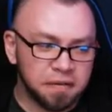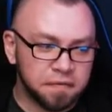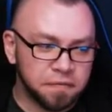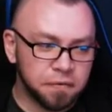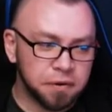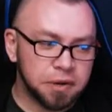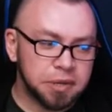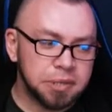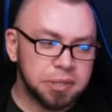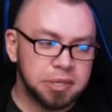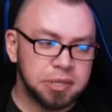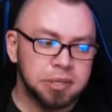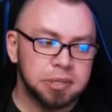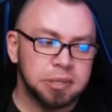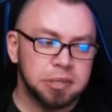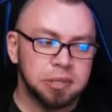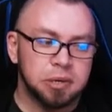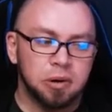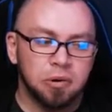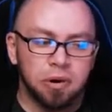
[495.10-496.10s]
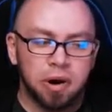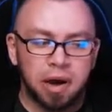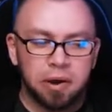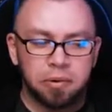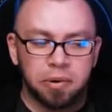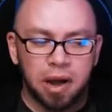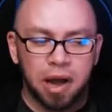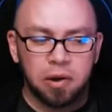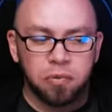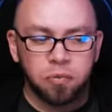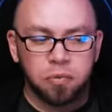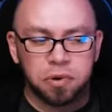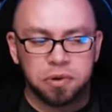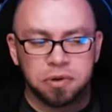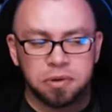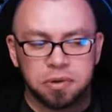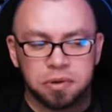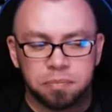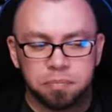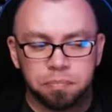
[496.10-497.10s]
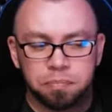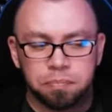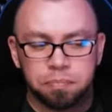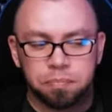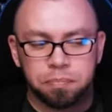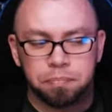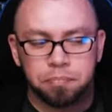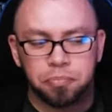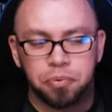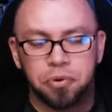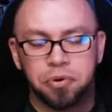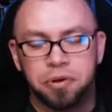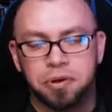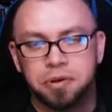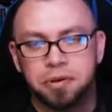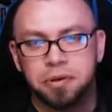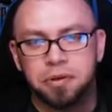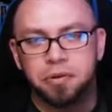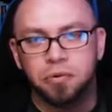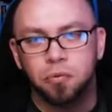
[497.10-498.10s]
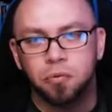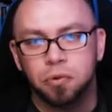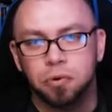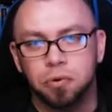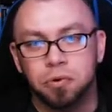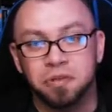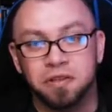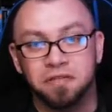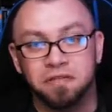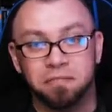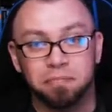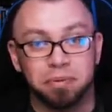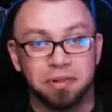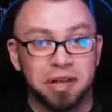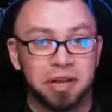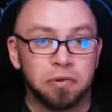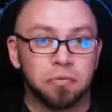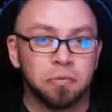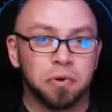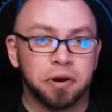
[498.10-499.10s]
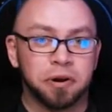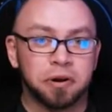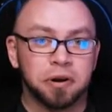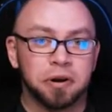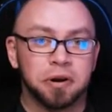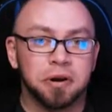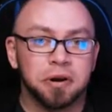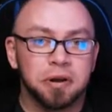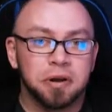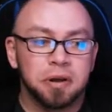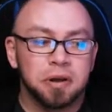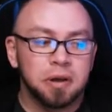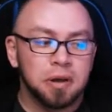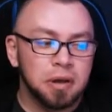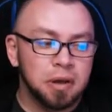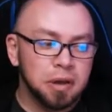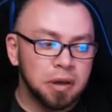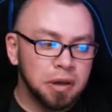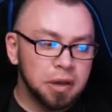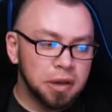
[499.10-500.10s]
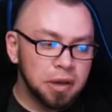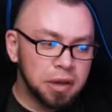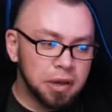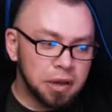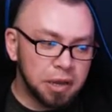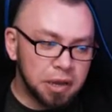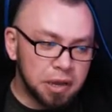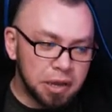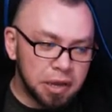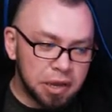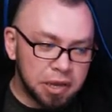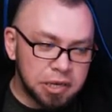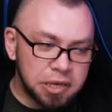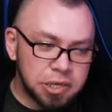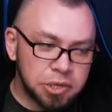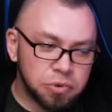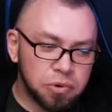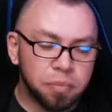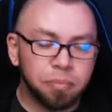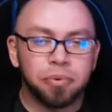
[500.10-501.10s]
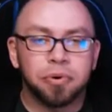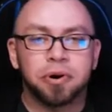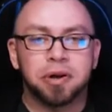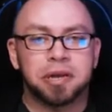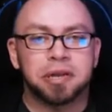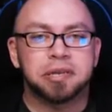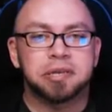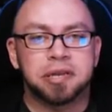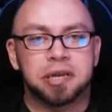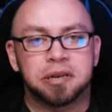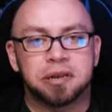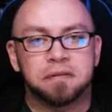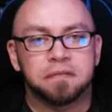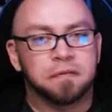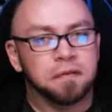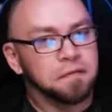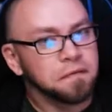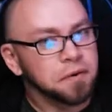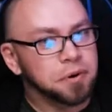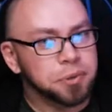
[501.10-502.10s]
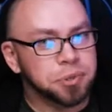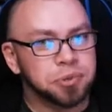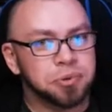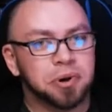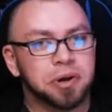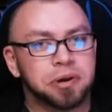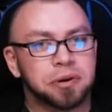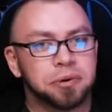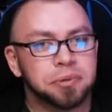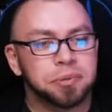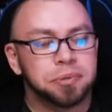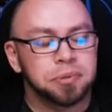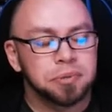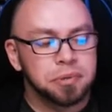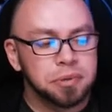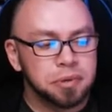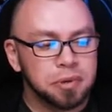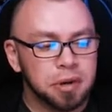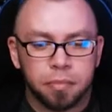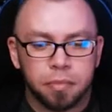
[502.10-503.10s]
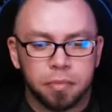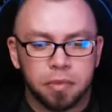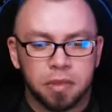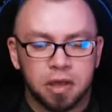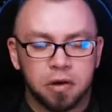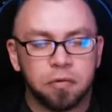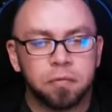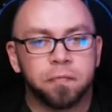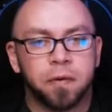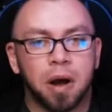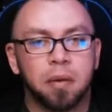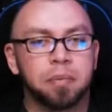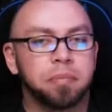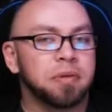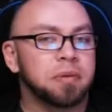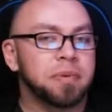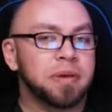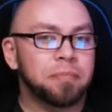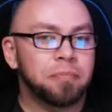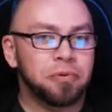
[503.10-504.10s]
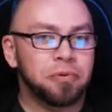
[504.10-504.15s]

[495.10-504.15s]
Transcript: For instance, you know, I wouldn't put the world of Blade Runner into a book intended for first graders. It would probably be